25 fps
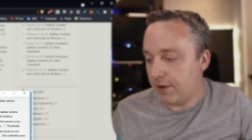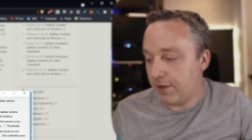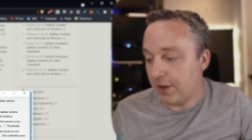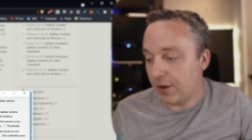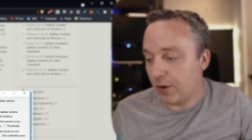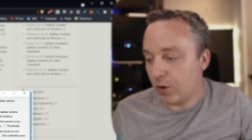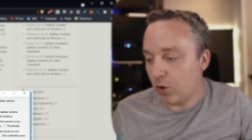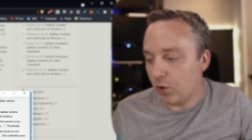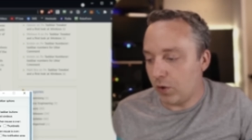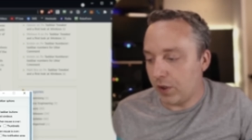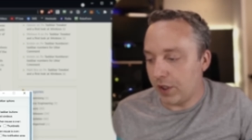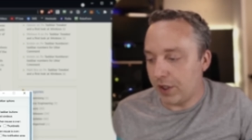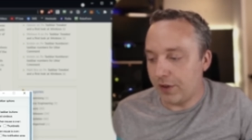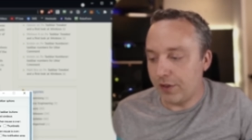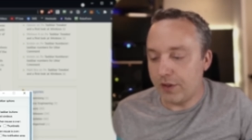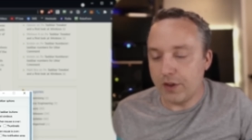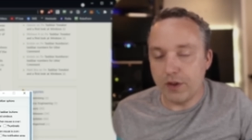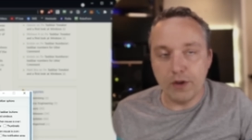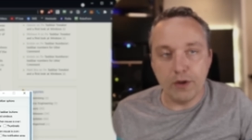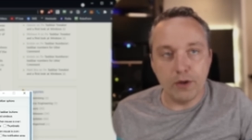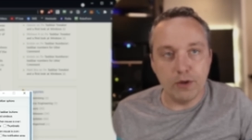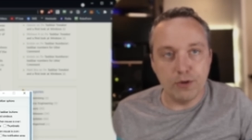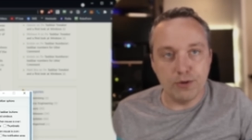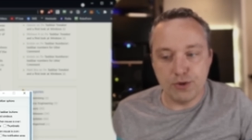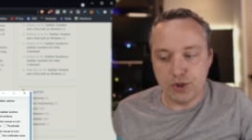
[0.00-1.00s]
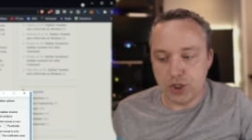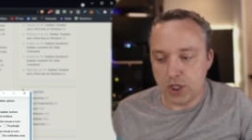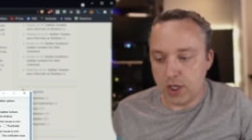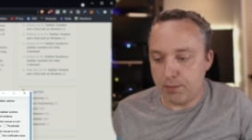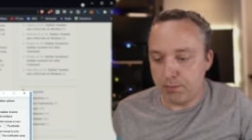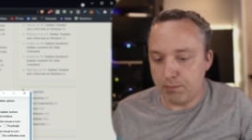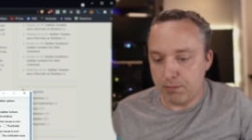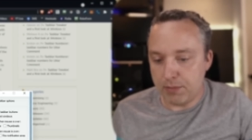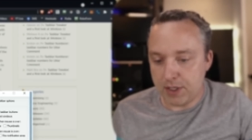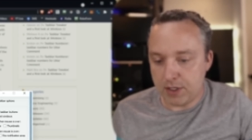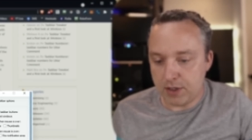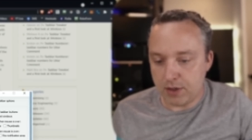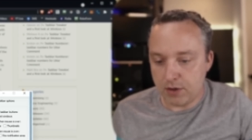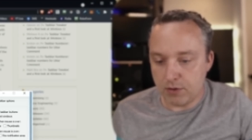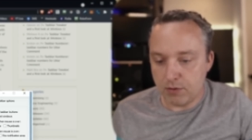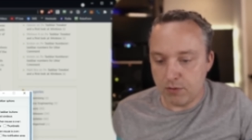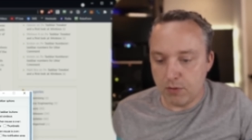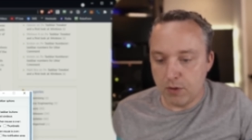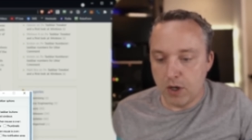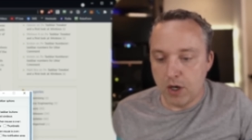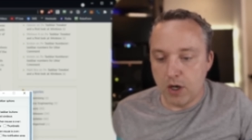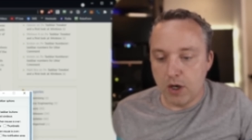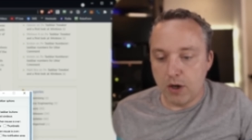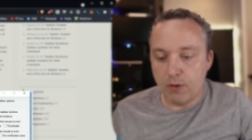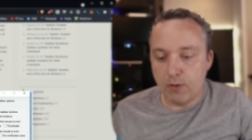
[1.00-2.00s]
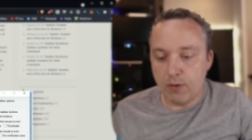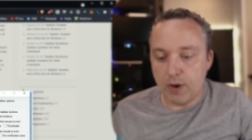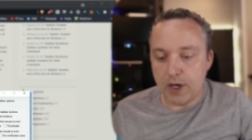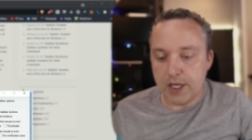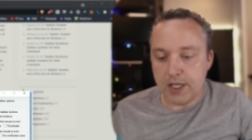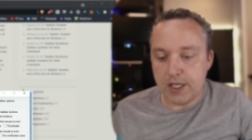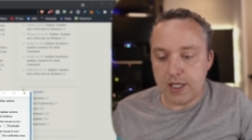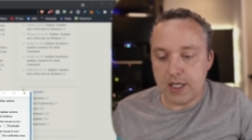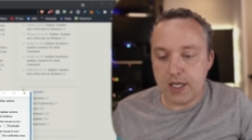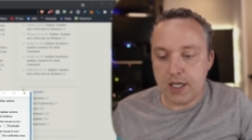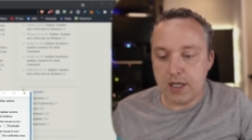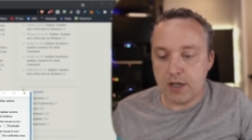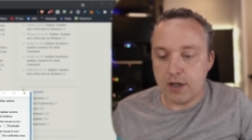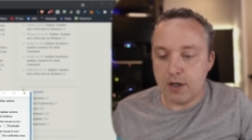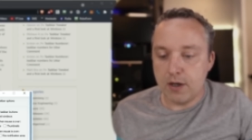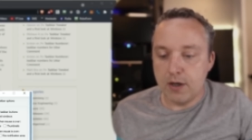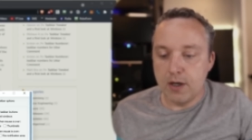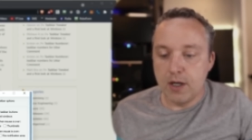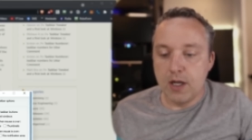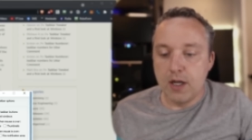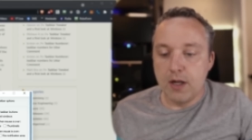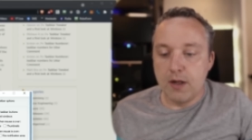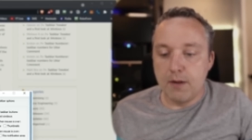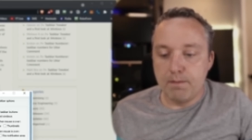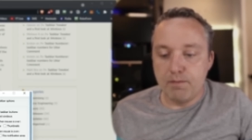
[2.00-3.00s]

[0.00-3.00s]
I think only the little jump menu right here.